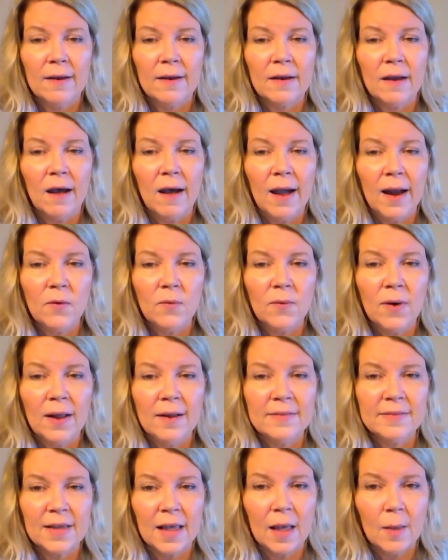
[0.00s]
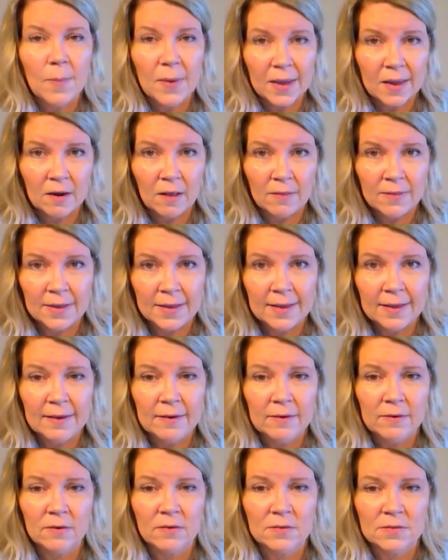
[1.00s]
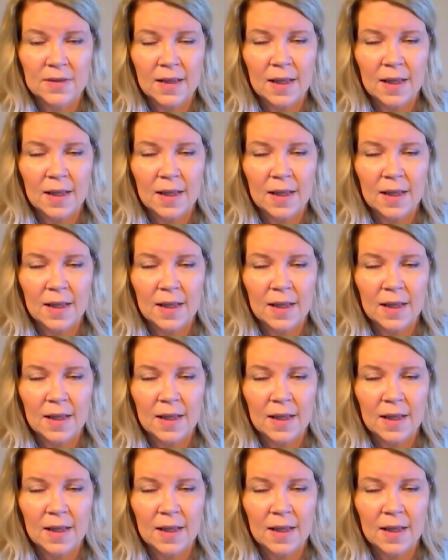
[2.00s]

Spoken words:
Chiron's coming in on the heels,